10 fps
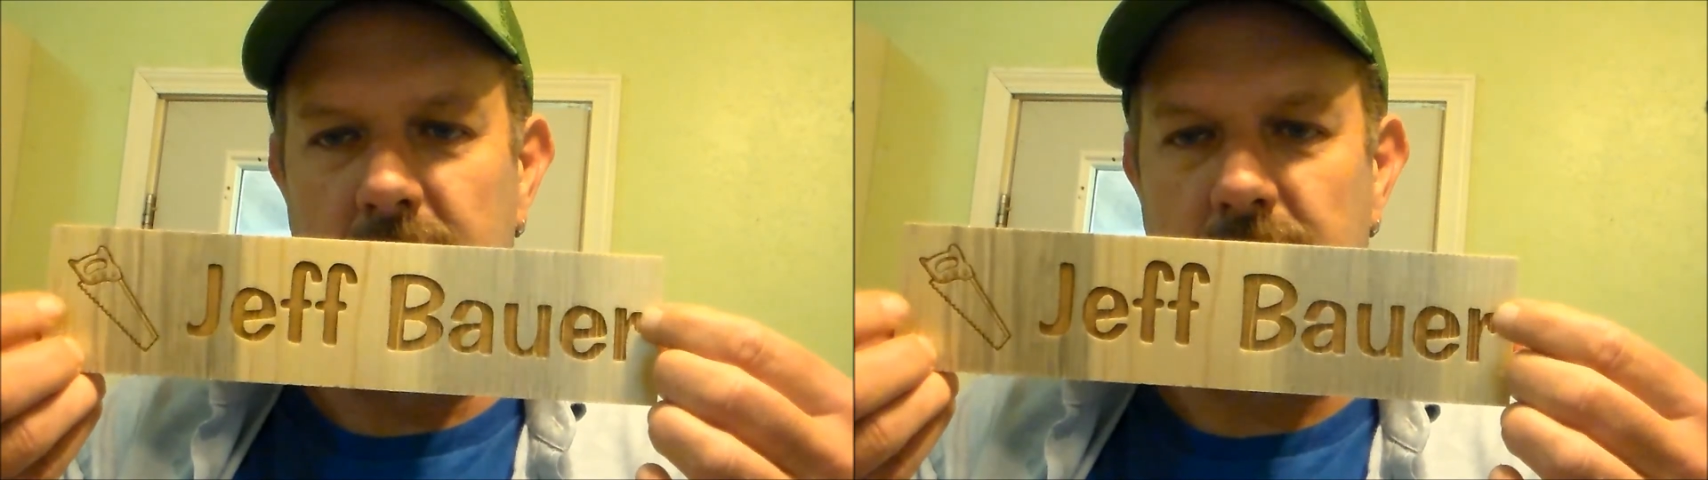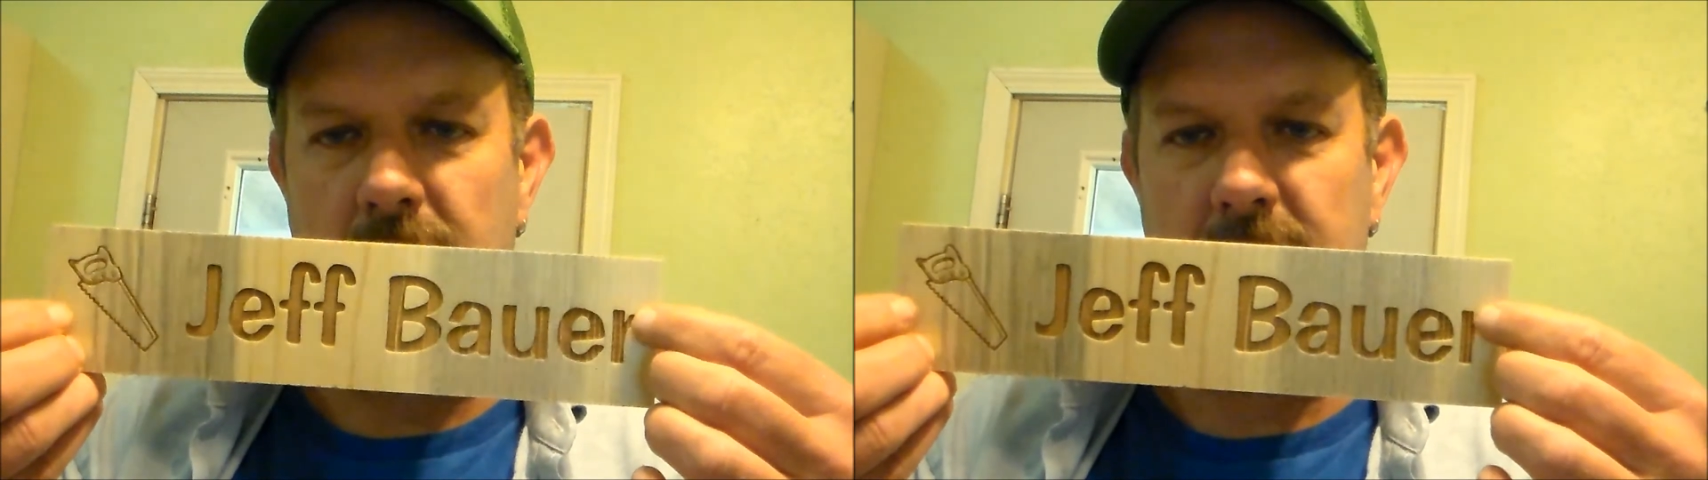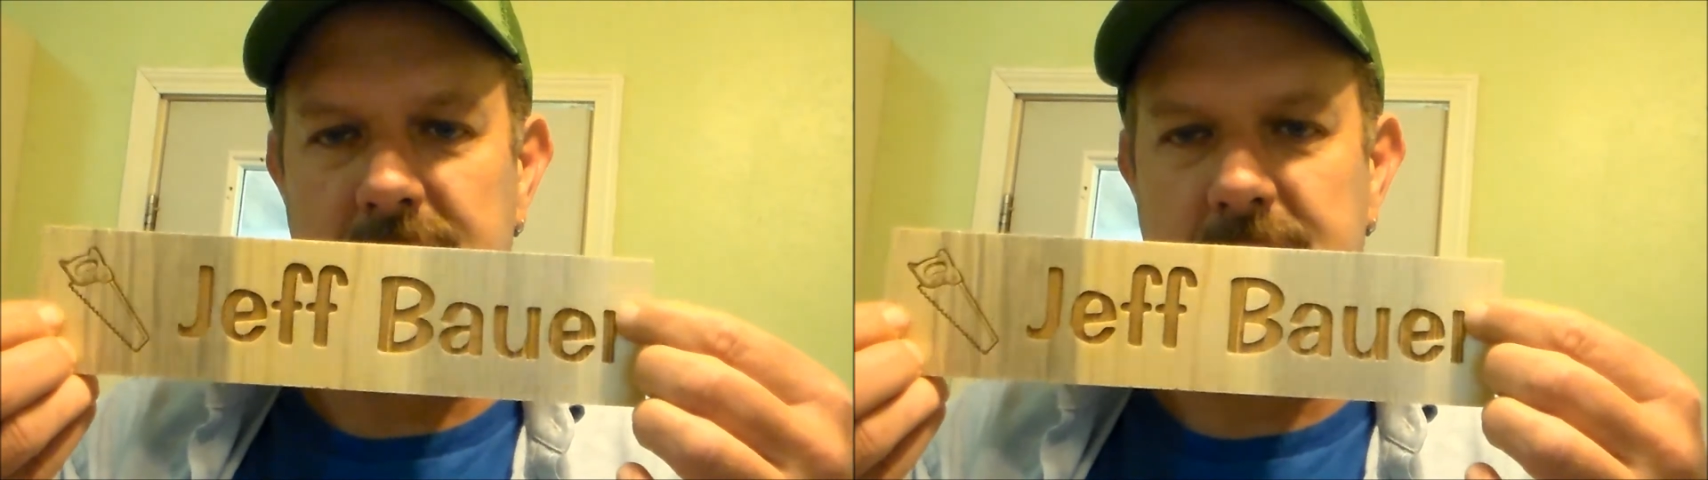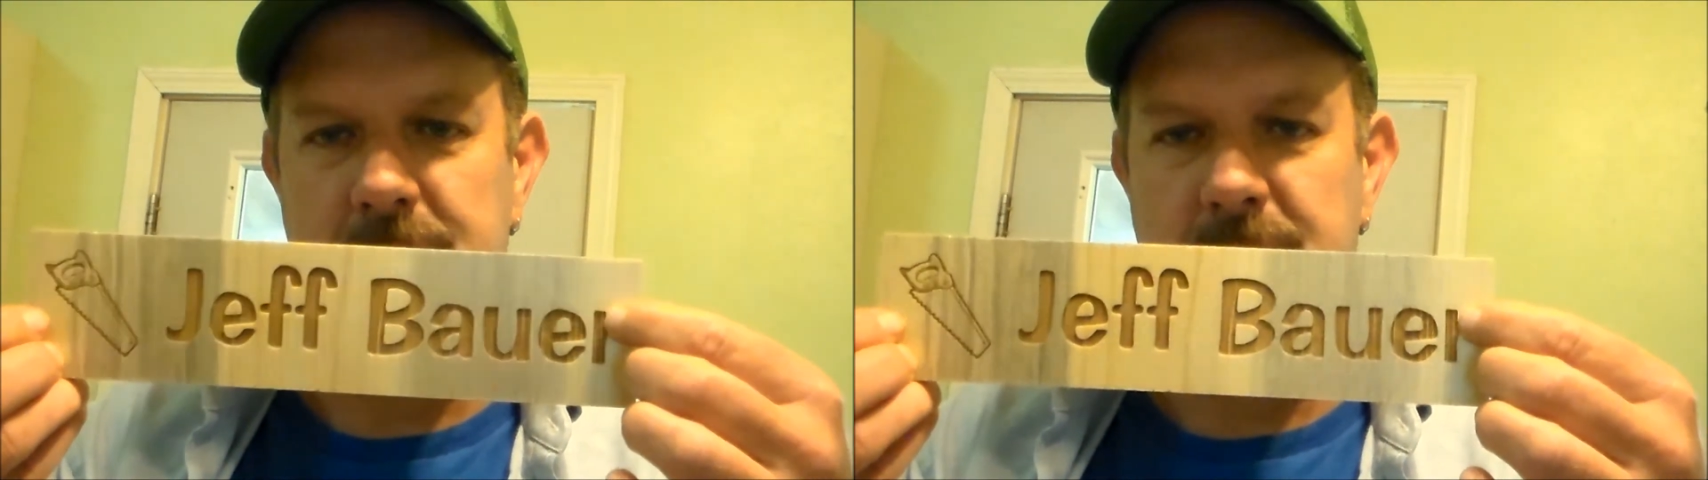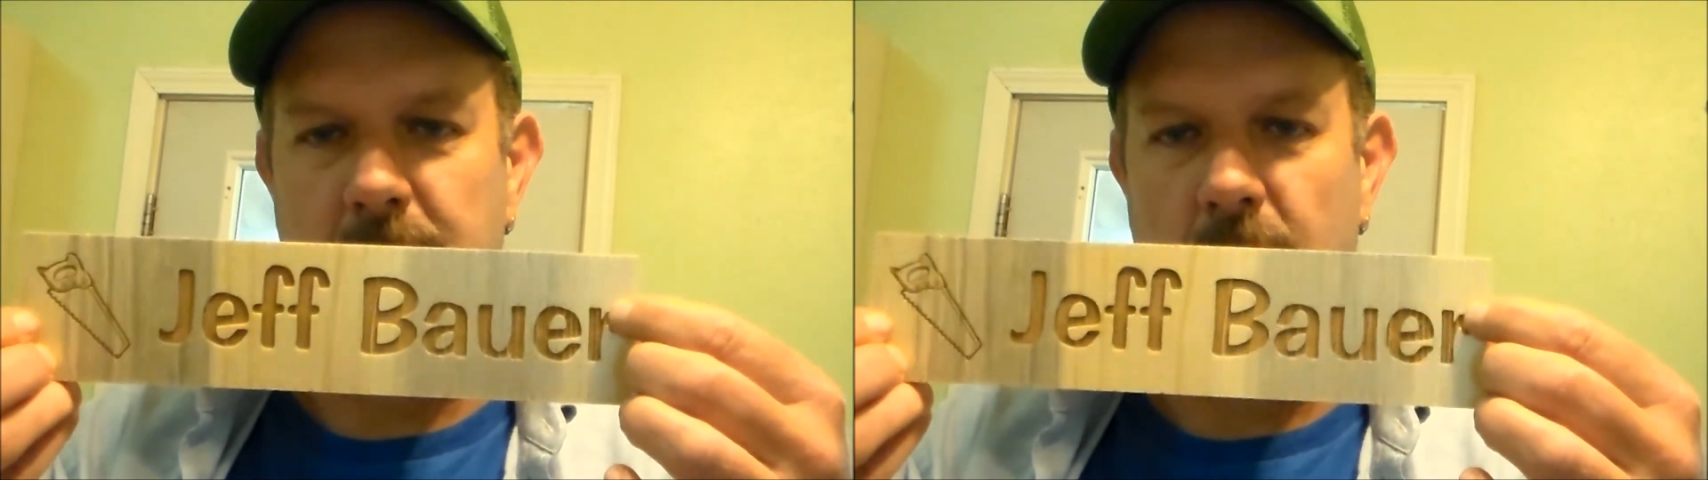drilling
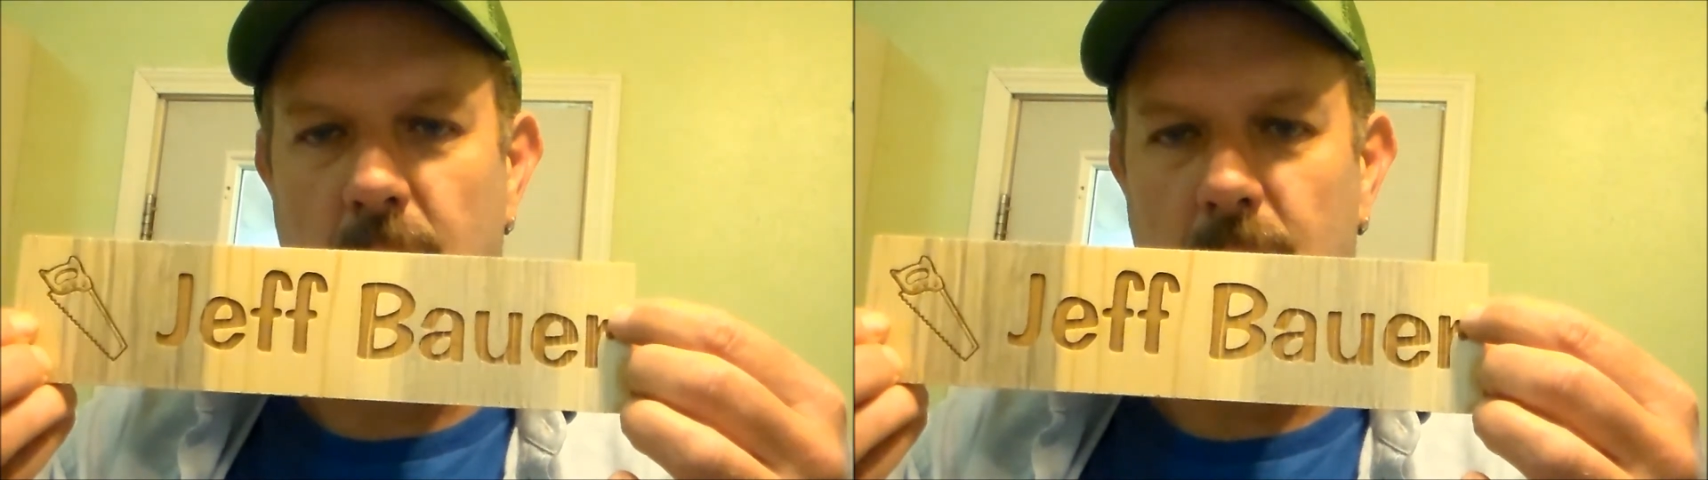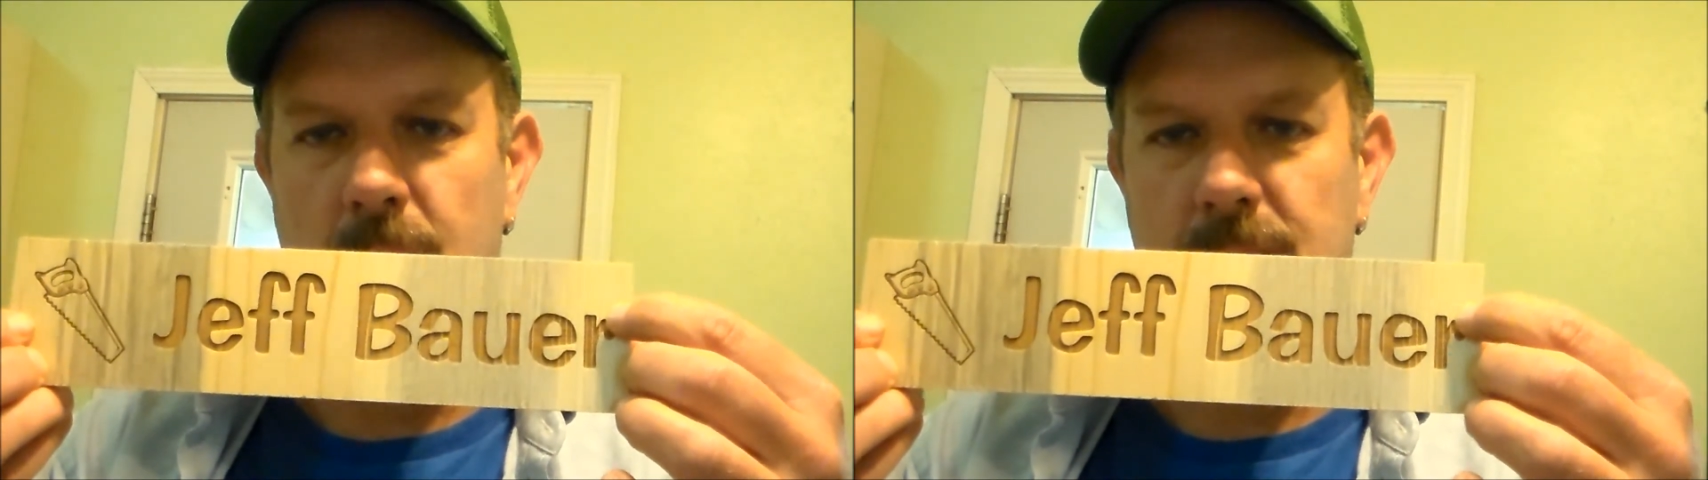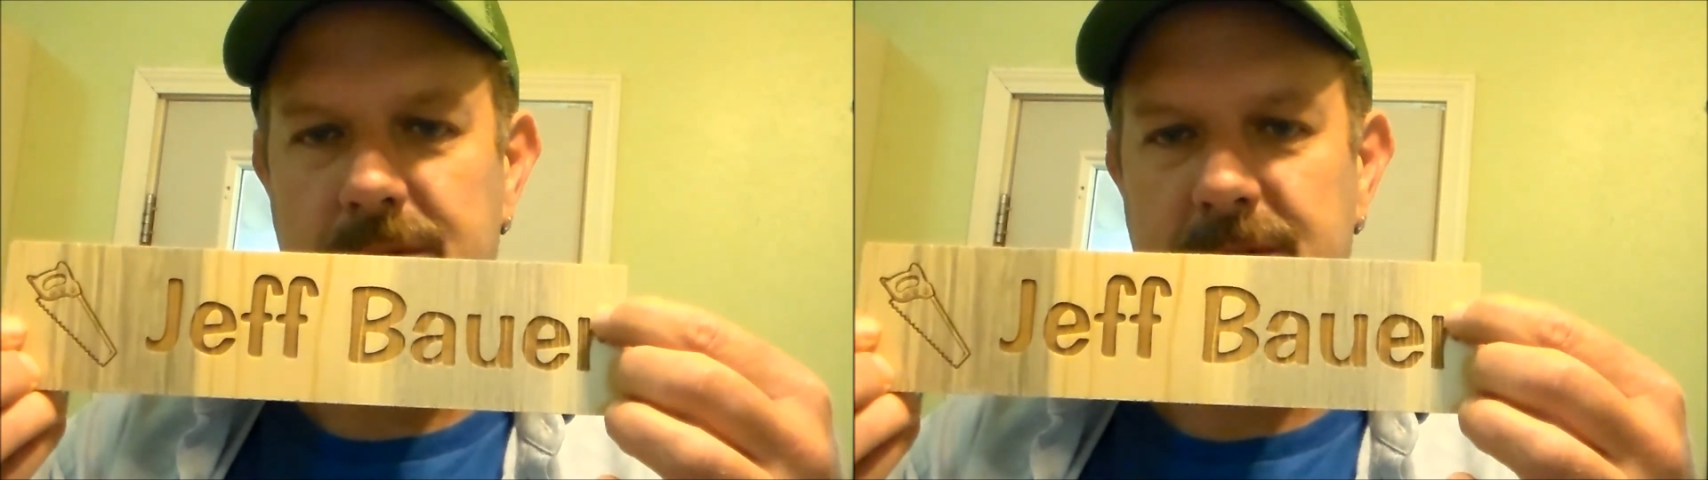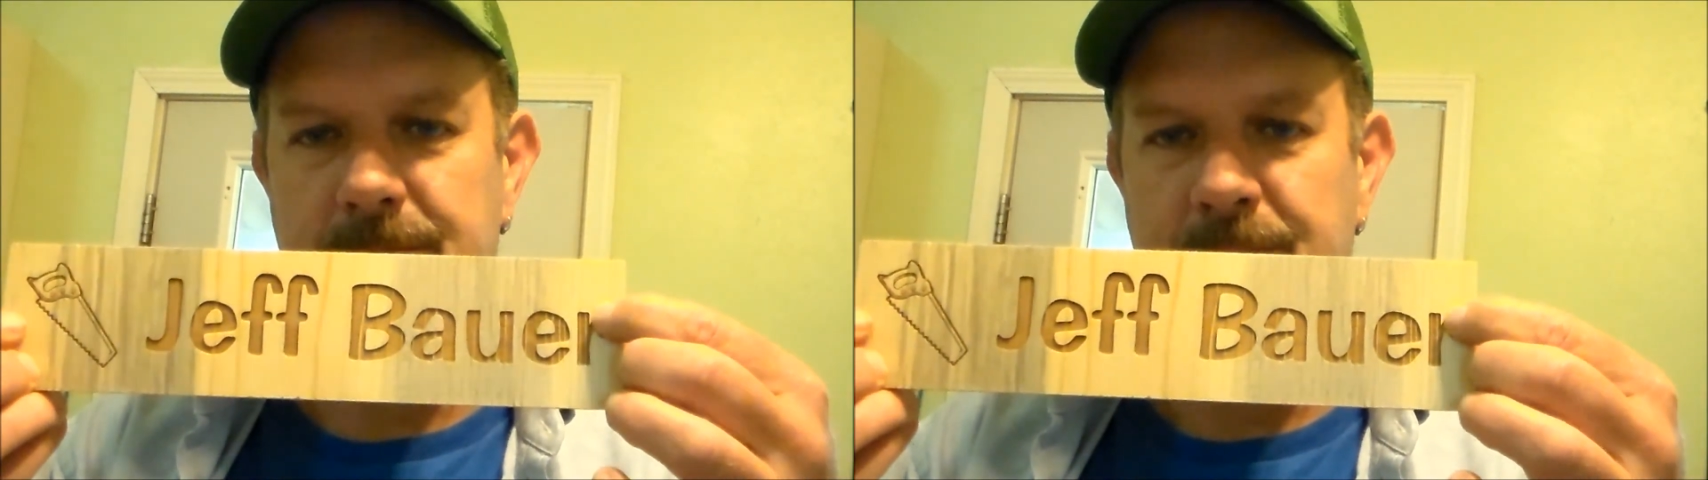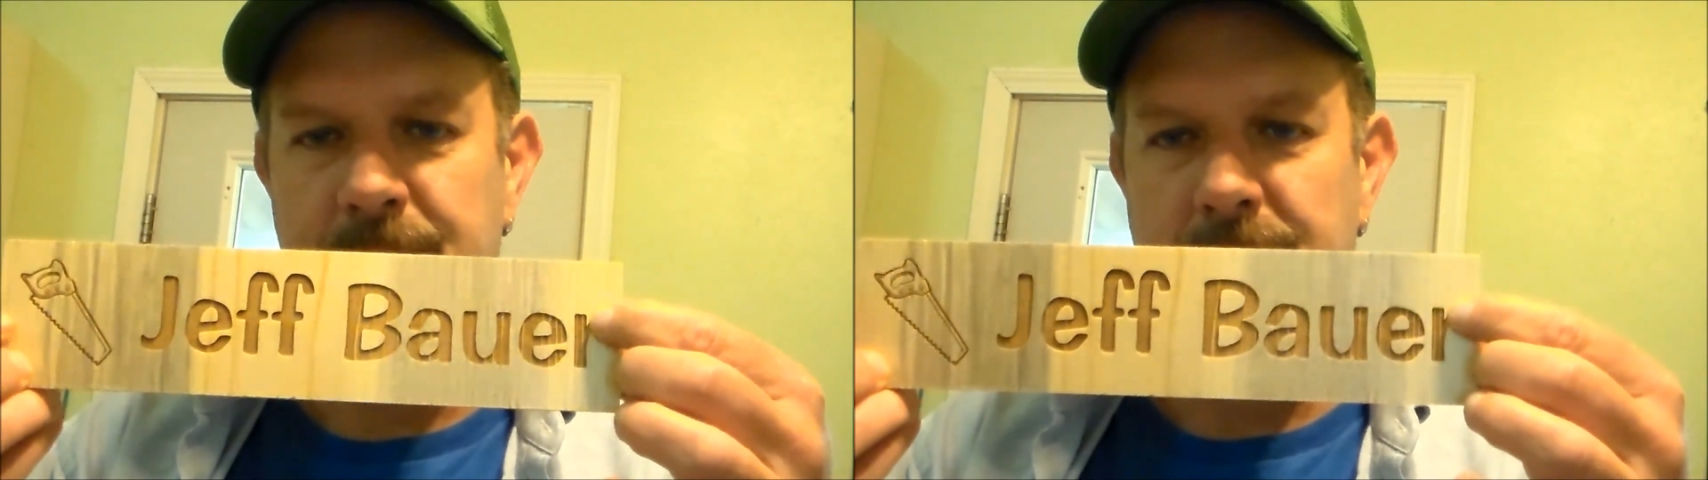some small holes